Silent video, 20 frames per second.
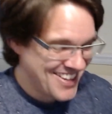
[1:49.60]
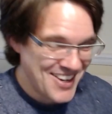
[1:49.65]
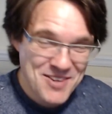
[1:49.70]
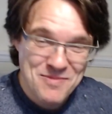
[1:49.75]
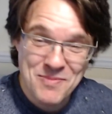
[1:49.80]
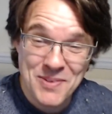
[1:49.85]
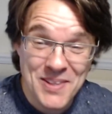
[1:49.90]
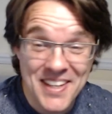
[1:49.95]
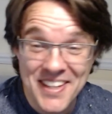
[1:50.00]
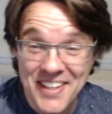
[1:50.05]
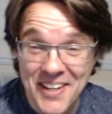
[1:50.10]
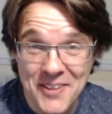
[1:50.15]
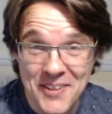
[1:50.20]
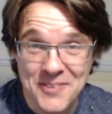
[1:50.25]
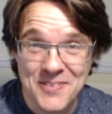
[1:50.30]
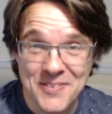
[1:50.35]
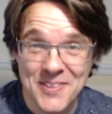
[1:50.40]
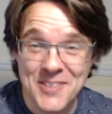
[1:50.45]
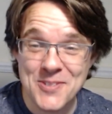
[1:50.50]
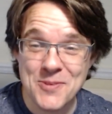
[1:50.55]
But there you go,
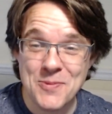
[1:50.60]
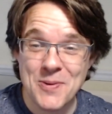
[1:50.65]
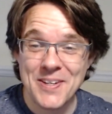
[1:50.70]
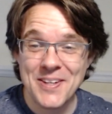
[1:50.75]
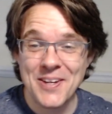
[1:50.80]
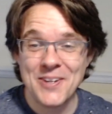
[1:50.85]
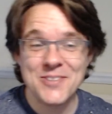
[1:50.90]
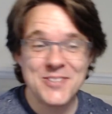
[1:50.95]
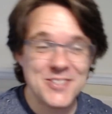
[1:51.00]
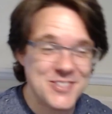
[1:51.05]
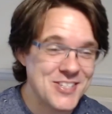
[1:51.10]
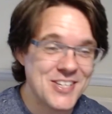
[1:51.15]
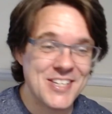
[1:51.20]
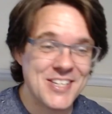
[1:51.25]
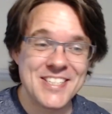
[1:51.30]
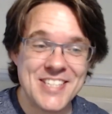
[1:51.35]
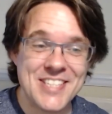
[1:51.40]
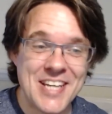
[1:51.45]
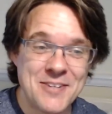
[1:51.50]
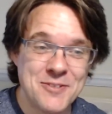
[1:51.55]
that's the way it goes. It
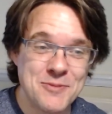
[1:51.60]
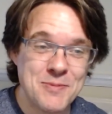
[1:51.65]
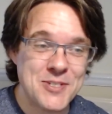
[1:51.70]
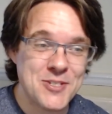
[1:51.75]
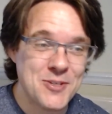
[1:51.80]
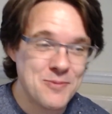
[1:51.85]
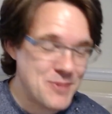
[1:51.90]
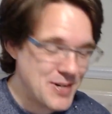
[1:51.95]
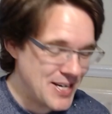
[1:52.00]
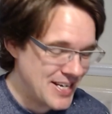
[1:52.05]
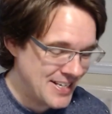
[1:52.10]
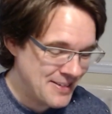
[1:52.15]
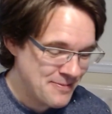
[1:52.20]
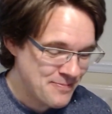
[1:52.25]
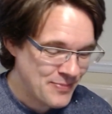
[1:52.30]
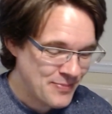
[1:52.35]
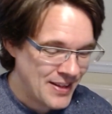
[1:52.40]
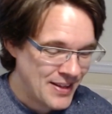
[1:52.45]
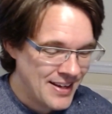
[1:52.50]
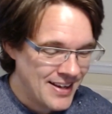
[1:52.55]
certainly saves me some money.
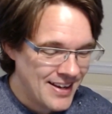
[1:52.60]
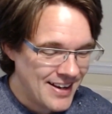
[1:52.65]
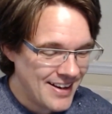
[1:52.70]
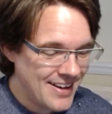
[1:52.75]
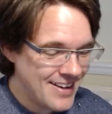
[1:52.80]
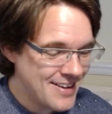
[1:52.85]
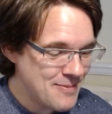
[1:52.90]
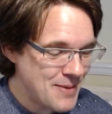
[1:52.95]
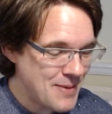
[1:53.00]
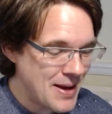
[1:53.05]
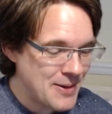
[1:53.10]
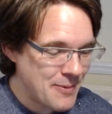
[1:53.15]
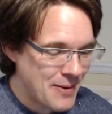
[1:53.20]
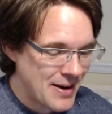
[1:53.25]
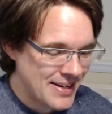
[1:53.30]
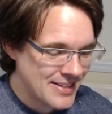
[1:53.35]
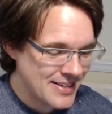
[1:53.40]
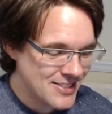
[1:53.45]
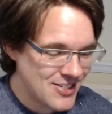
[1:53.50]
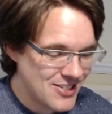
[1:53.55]

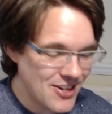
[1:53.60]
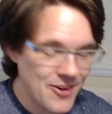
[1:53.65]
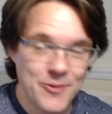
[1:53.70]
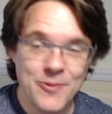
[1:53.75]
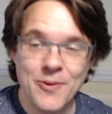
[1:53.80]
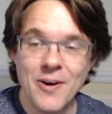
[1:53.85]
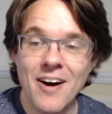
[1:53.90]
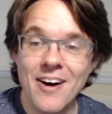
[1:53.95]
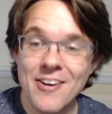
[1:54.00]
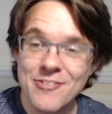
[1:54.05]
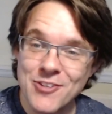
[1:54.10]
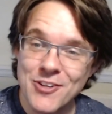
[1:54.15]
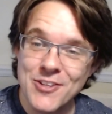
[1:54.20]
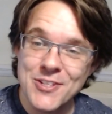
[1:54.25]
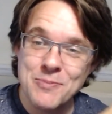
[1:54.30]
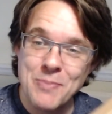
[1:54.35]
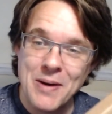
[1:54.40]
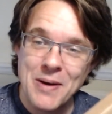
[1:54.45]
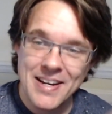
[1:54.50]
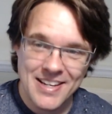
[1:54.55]
Anyway, so I've got
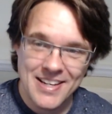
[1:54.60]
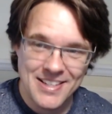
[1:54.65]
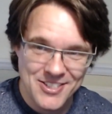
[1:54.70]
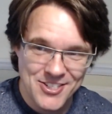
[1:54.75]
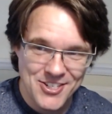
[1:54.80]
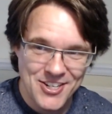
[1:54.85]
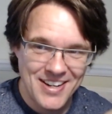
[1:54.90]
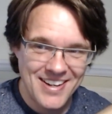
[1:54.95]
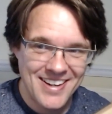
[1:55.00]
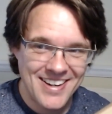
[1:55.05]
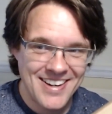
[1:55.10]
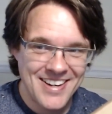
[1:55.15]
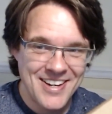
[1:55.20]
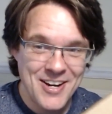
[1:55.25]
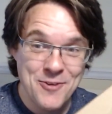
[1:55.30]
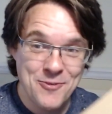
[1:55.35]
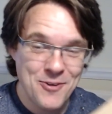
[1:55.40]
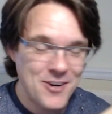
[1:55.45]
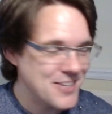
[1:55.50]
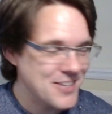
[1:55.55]
this package,
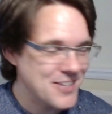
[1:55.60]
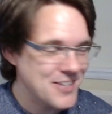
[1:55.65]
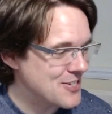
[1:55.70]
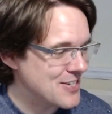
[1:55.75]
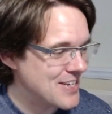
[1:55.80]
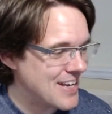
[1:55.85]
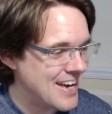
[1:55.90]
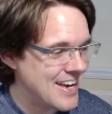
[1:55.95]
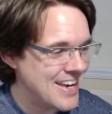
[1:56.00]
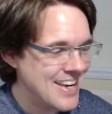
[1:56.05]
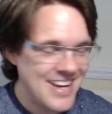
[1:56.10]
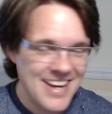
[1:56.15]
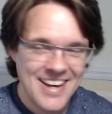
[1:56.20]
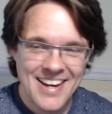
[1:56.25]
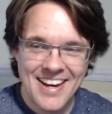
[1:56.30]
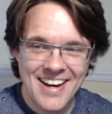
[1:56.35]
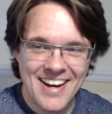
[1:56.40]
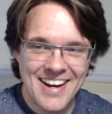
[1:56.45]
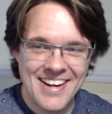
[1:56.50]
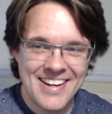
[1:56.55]
arrived today,
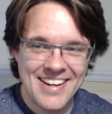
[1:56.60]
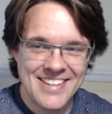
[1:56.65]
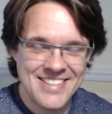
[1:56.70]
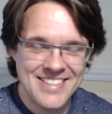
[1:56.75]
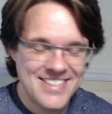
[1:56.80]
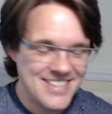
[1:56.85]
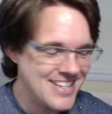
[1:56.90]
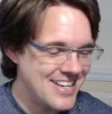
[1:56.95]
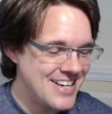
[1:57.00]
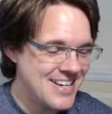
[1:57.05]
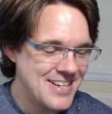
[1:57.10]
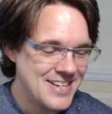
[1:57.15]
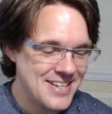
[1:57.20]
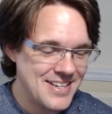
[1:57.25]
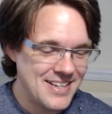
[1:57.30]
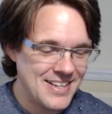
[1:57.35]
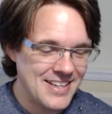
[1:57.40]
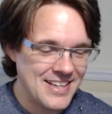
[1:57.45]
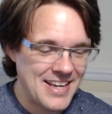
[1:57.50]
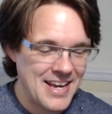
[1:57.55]
and
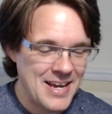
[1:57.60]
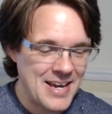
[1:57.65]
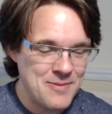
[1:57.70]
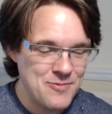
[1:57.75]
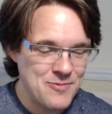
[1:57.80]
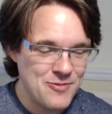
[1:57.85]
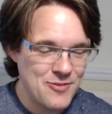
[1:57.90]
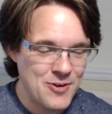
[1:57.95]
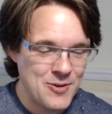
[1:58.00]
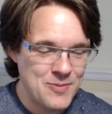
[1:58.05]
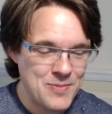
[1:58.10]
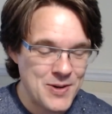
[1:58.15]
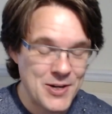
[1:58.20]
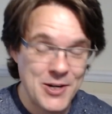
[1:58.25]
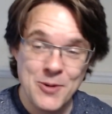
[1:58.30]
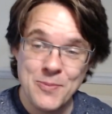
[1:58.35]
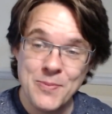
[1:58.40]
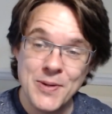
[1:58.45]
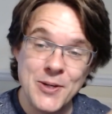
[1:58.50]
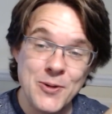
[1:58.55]
it came from a
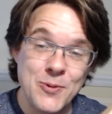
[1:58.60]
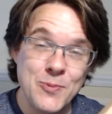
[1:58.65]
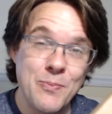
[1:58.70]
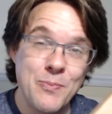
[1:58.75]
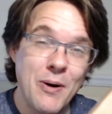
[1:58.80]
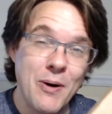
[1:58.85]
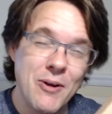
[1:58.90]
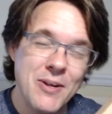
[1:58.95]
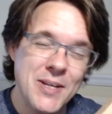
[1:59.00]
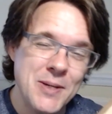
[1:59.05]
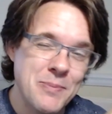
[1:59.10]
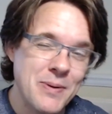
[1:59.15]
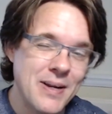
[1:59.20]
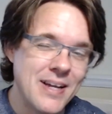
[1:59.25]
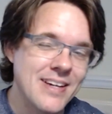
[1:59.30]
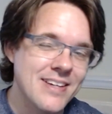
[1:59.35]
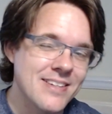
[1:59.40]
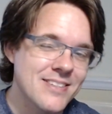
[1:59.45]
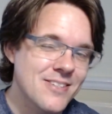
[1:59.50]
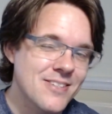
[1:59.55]
company called
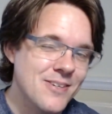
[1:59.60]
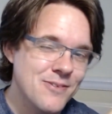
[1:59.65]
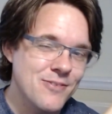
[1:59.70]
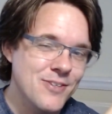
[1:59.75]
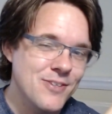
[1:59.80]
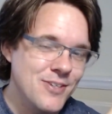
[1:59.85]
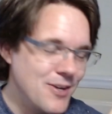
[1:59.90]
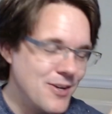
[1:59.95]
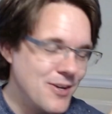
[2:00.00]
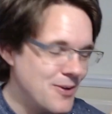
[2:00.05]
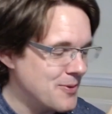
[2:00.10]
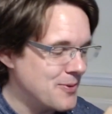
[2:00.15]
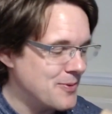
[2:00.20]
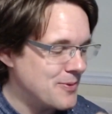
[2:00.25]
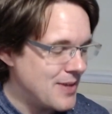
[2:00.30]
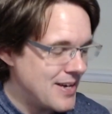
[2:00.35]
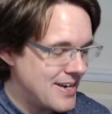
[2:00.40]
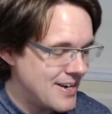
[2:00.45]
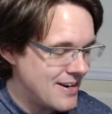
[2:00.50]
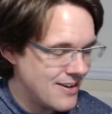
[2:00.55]
Polyplay. So if you know who
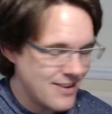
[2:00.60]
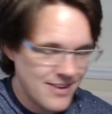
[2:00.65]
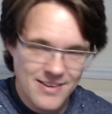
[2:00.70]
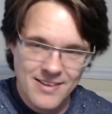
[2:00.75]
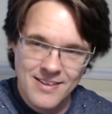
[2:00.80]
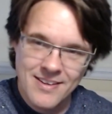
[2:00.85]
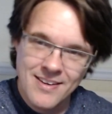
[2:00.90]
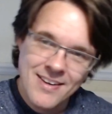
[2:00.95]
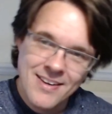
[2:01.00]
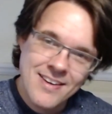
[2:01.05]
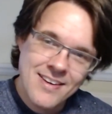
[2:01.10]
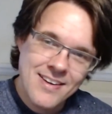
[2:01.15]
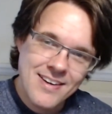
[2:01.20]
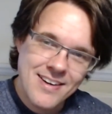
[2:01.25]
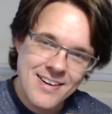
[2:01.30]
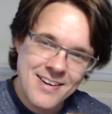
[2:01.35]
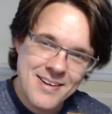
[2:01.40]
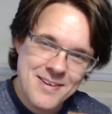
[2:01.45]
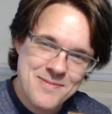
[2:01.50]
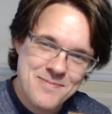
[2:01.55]
they are,
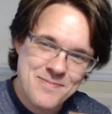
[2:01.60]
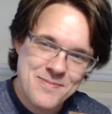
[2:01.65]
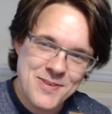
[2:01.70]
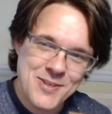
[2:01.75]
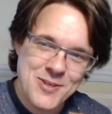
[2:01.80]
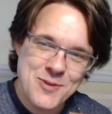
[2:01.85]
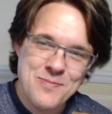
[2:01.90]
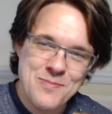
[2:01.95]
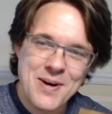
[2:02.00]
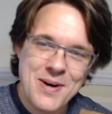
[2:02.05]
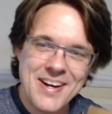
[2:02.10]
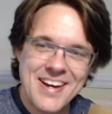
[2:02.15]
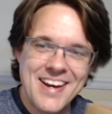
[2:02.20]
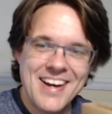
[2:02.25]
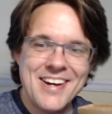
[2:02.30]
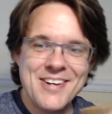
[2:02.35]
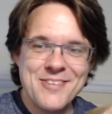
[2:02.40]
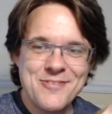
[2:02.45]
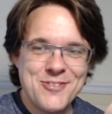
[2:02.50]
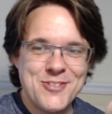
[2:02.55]
you might
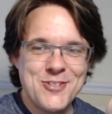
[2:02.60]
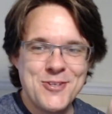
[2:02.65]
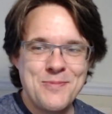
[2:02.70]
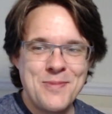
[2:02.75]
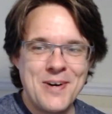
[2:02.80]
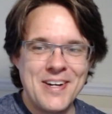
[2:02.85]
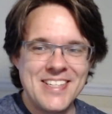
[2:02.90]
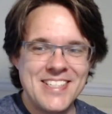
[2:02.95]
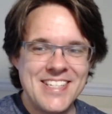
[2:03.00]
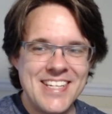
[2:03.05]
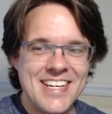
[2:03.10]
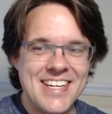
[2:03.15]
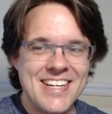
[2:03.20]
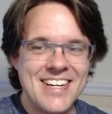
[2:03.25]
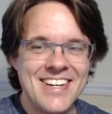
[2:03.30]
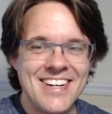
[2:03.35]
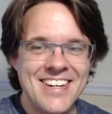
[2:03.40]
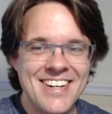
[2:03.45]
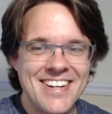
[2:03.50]
have some idea